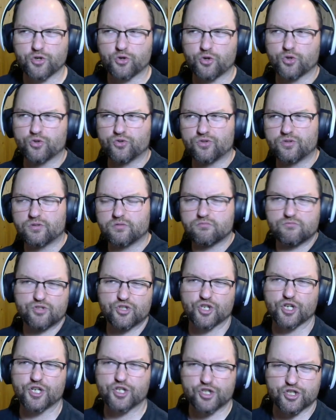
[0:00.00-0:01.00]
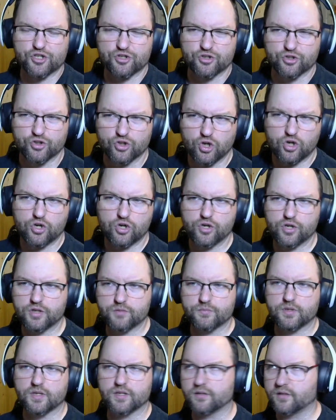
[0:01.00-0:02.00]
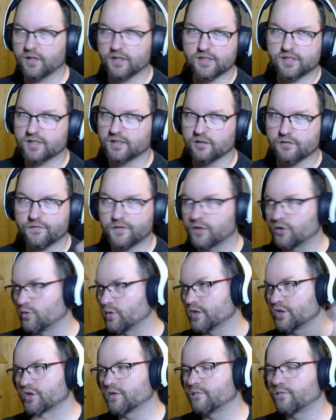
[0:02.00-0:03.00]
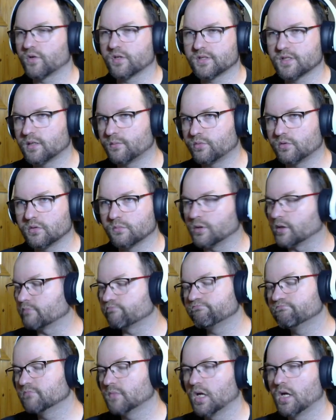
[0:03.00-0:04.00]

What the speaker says: You could change the anoint and take skill effect duration for example, but